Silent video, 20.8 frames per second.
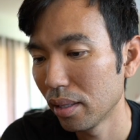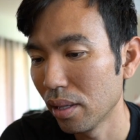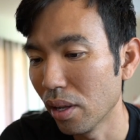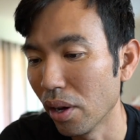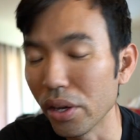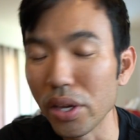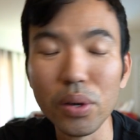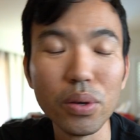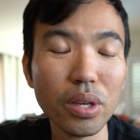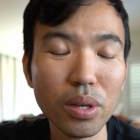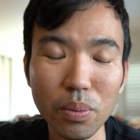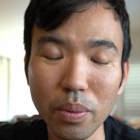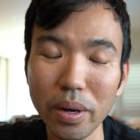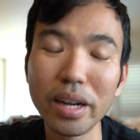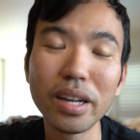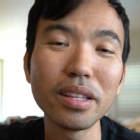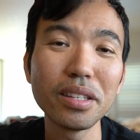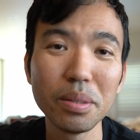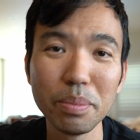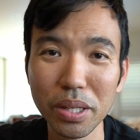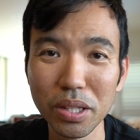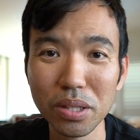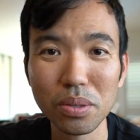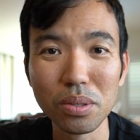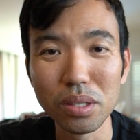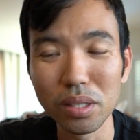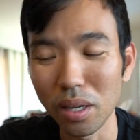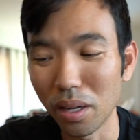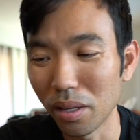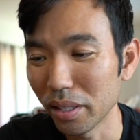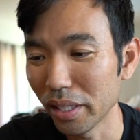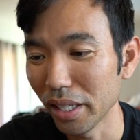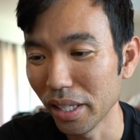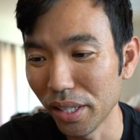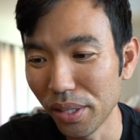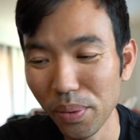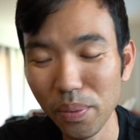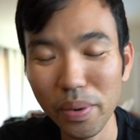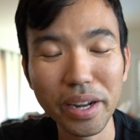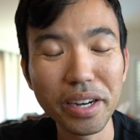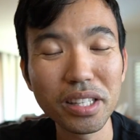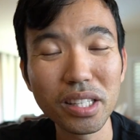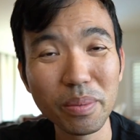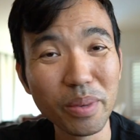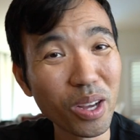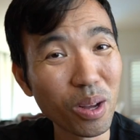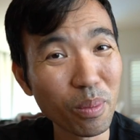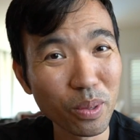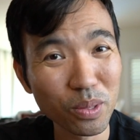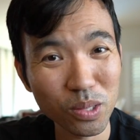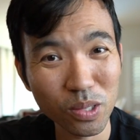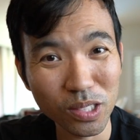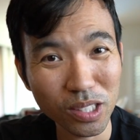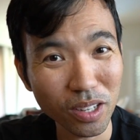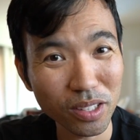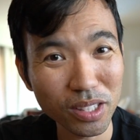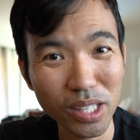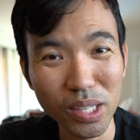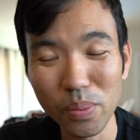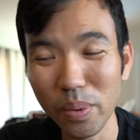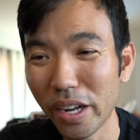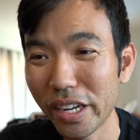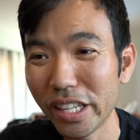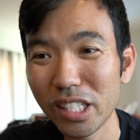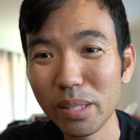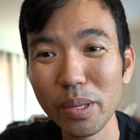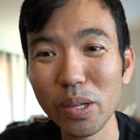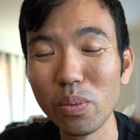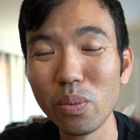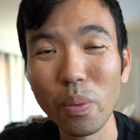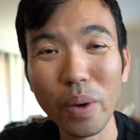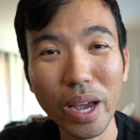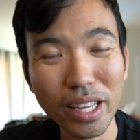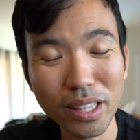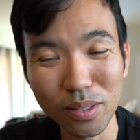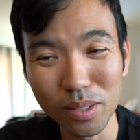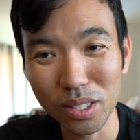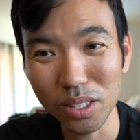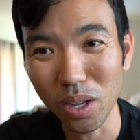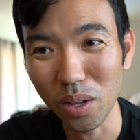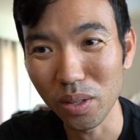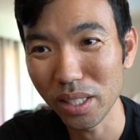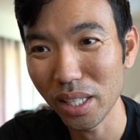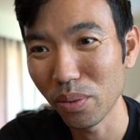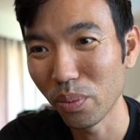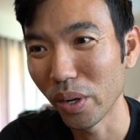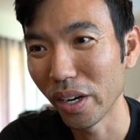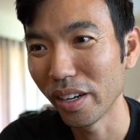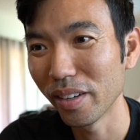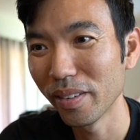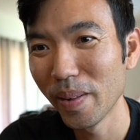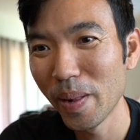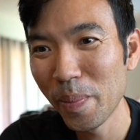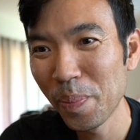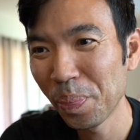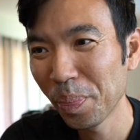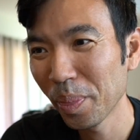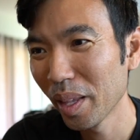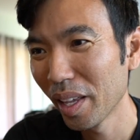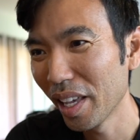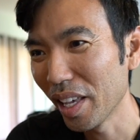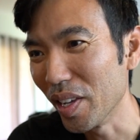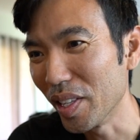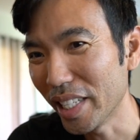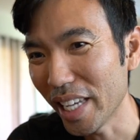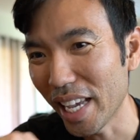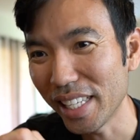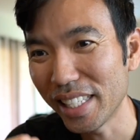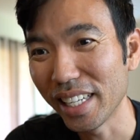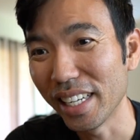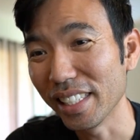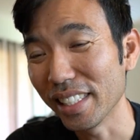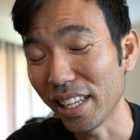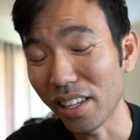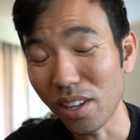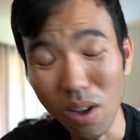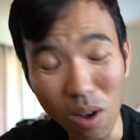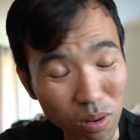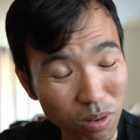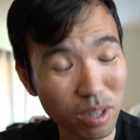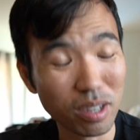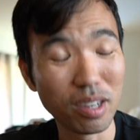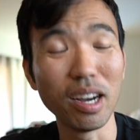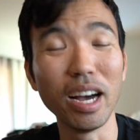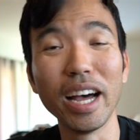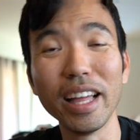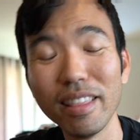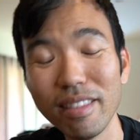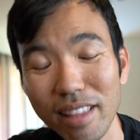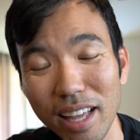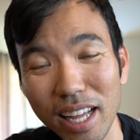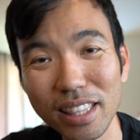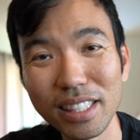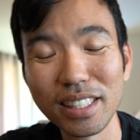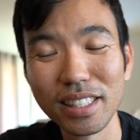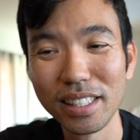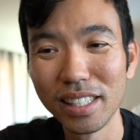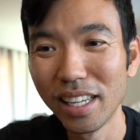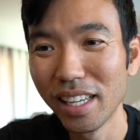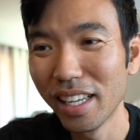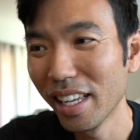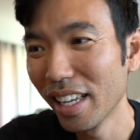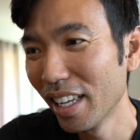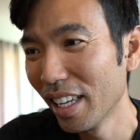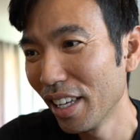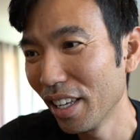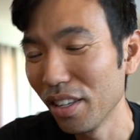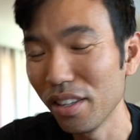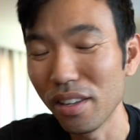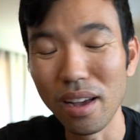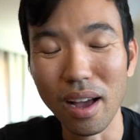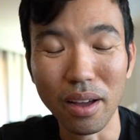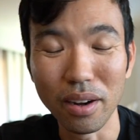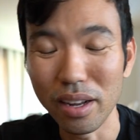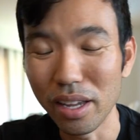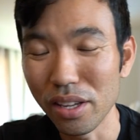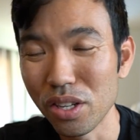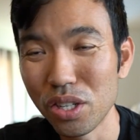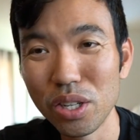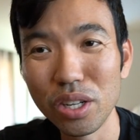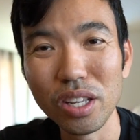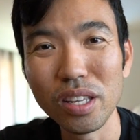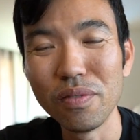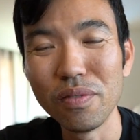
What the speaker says: No, you want it to be too salty. You don't want it to be almost too salty. You want it to be way too salty where you taste it and it's like, oh God, you shouldn't